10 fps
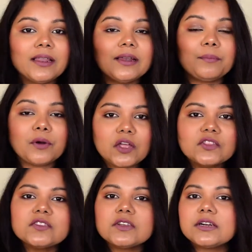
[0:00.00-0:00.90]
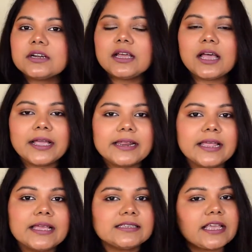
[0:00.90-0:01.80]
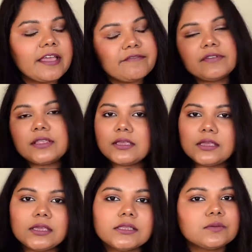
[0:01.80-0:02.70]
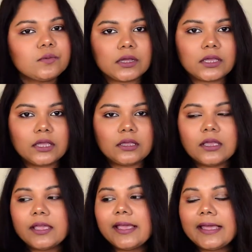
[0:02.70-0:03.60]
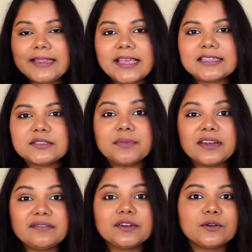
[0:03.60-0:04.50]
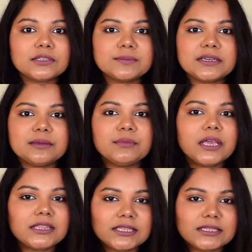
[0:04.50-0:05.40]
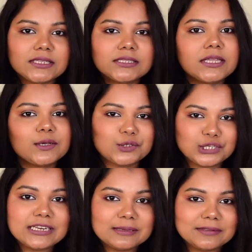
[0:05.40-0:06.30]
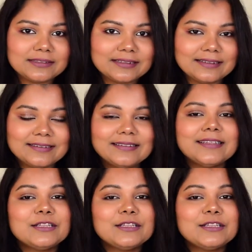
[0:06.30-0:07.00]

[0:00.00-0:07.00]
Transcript: Now bronzer, highlight, everything is working. And yes, Benefit Cosmetic mein itna sasta kuch nahi milta.